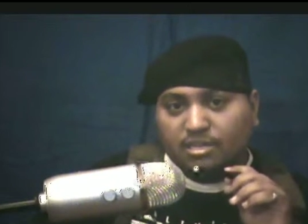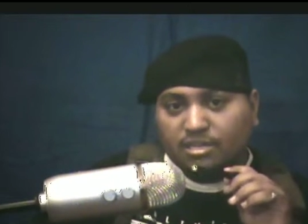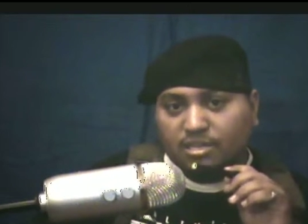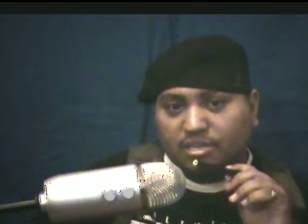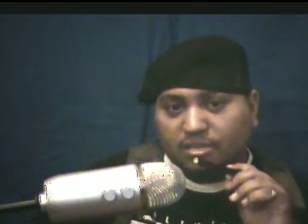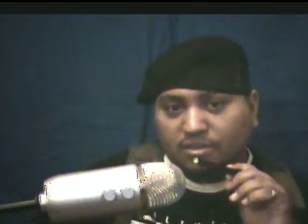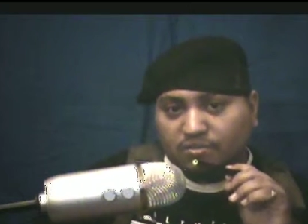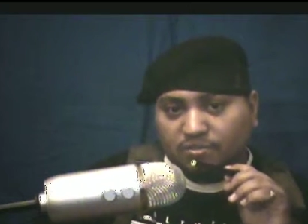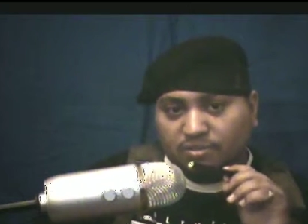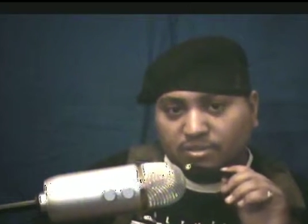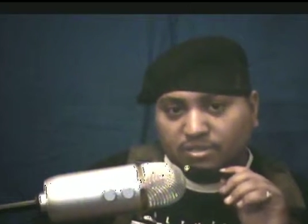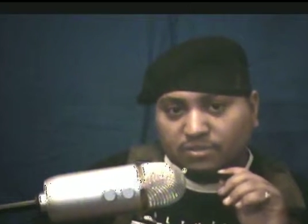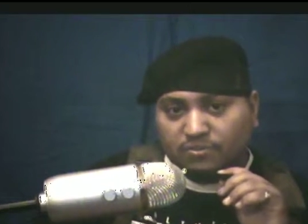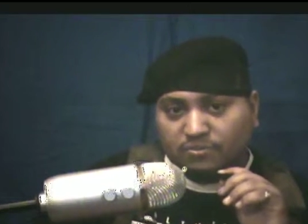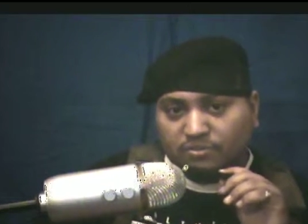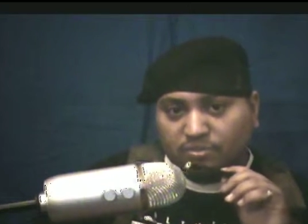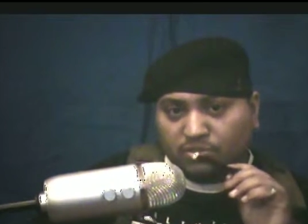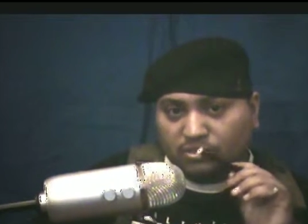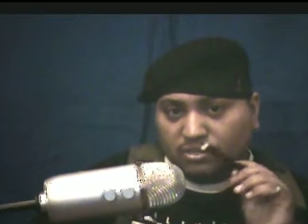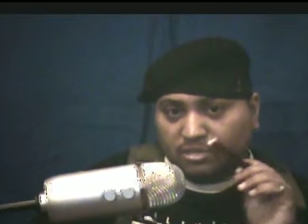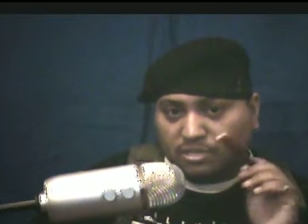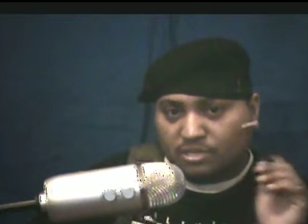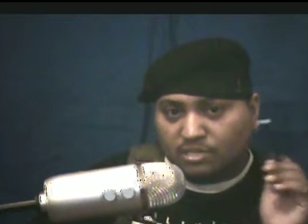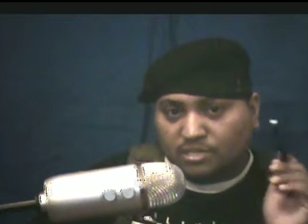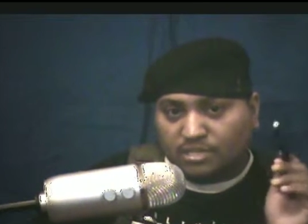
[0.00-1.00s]
even if
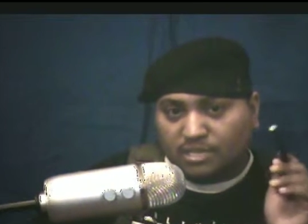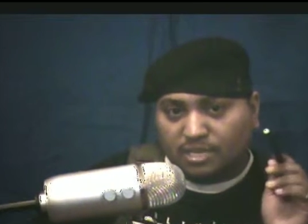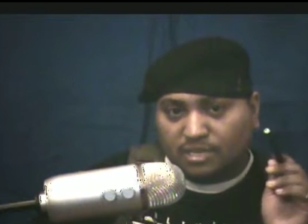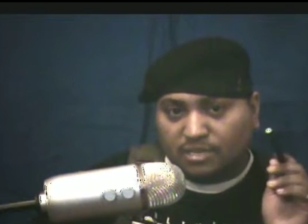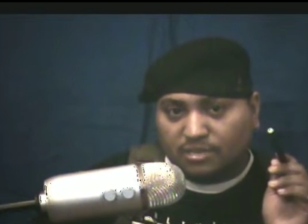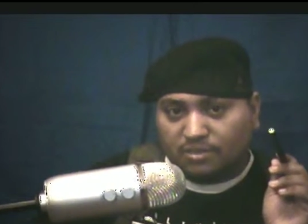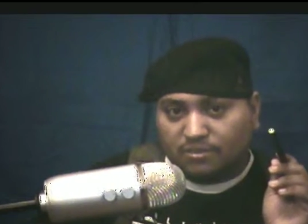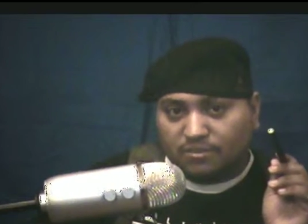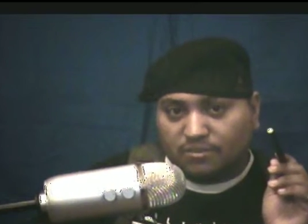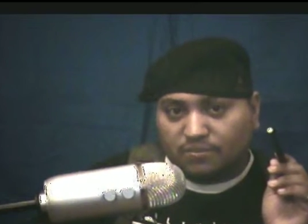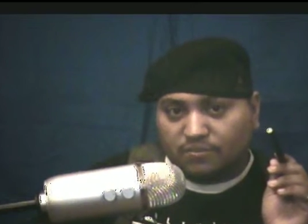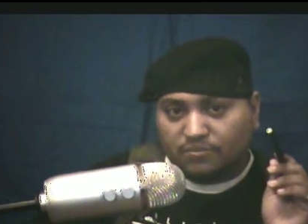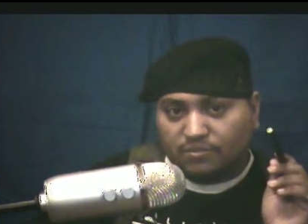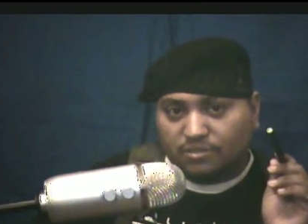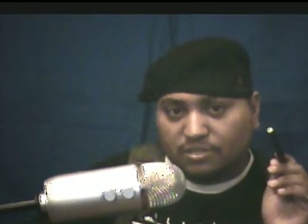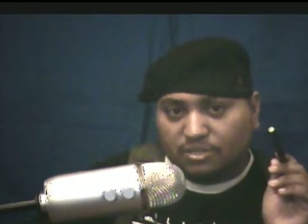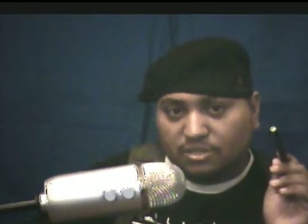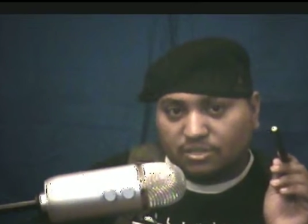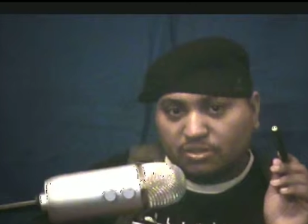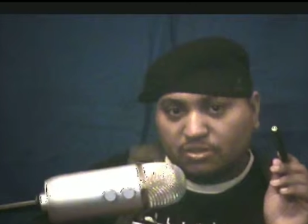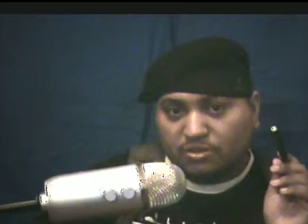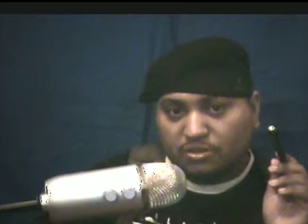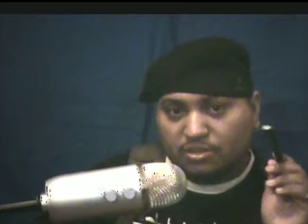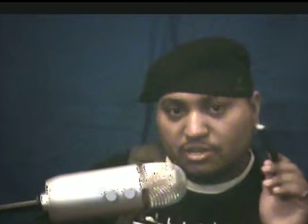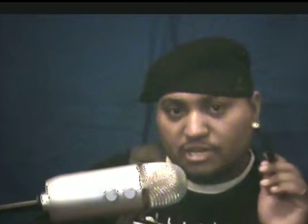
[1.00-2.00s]
you're in the technical
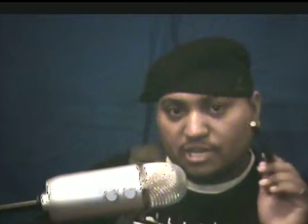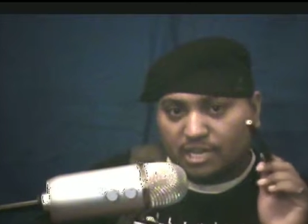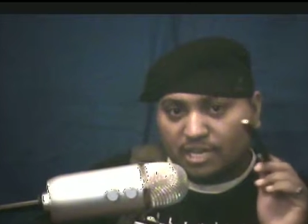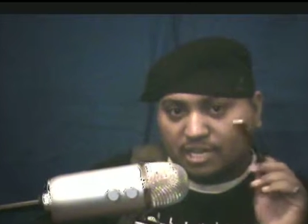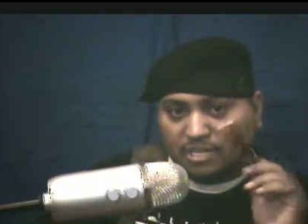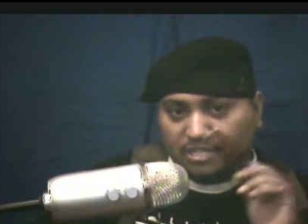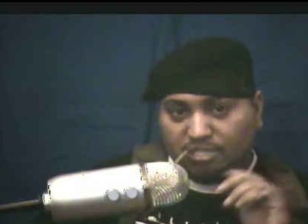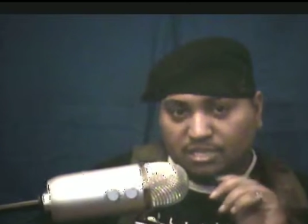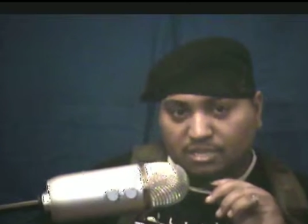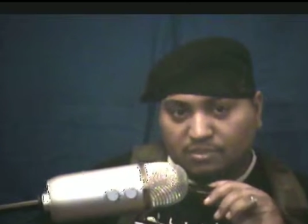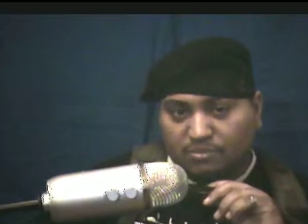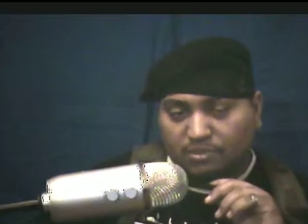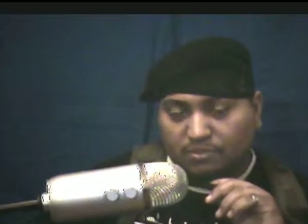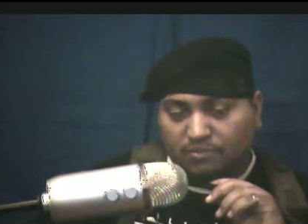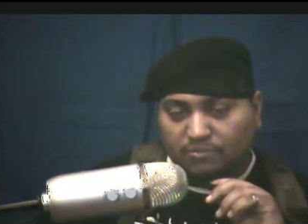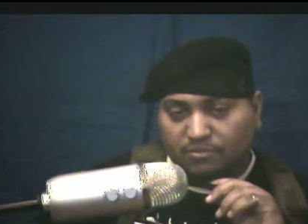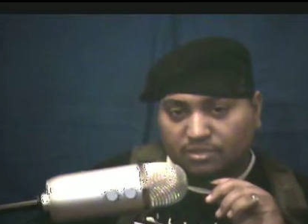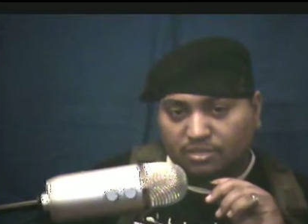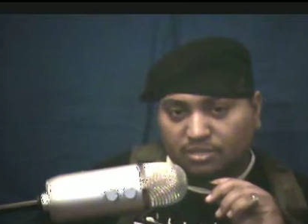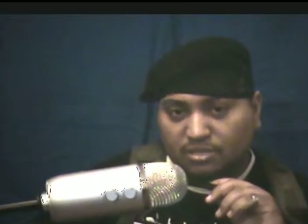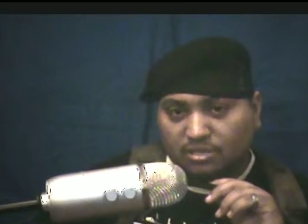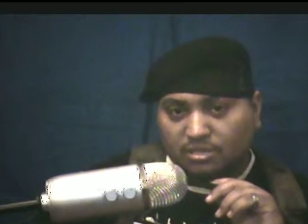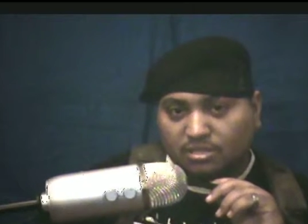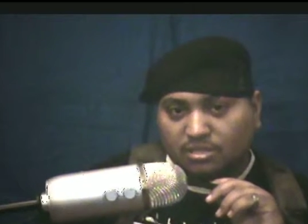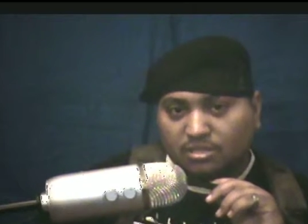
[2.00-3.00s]
field or the academic
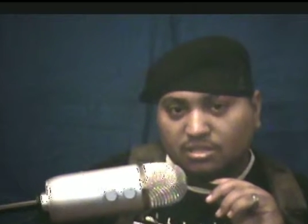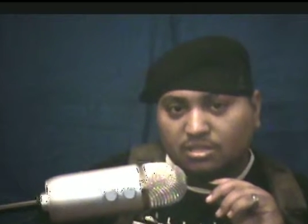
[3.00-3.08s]
field.